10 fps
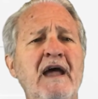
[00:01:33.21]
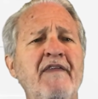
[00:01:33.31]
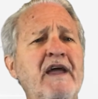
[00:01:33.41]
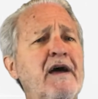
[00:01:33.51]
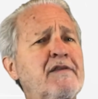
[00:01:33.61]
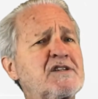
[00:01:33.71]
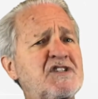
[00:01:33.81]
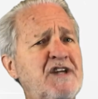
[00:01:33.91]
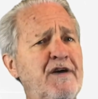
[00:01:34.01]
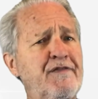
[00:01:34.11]
and the other
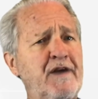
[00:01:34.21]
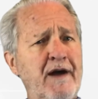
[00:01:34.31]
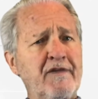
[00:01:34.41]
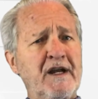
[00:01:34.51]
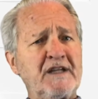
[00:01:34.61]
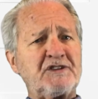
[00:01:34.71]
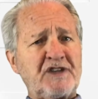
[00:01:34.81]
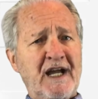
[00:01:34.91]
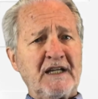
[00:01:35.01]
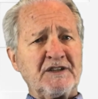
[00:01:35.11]
self-governing
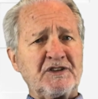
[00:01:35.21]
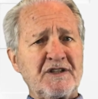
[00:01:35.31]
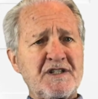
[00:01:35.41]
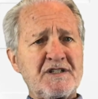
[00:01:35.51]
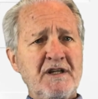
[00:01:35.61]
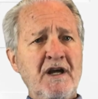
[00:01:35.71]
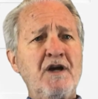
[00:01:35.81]
challenges.